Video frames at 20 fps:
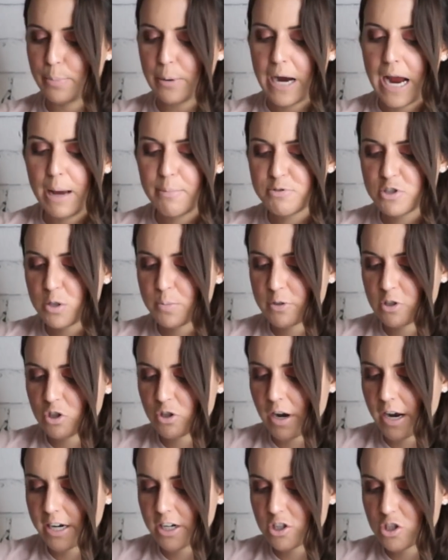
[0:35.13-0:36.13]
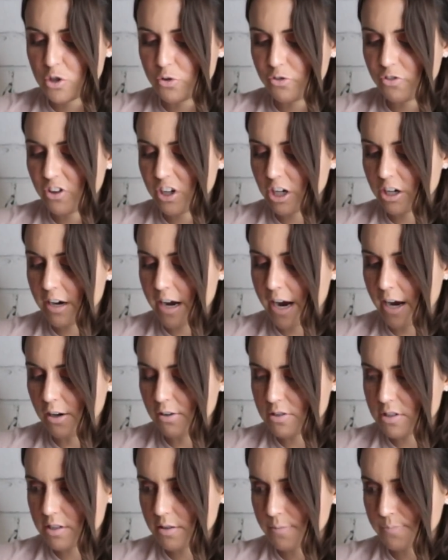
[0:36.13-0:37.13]
perhaps you've been trying to figure
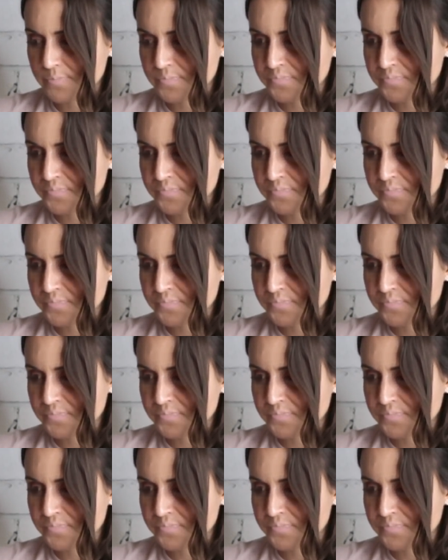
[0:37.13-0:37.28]
out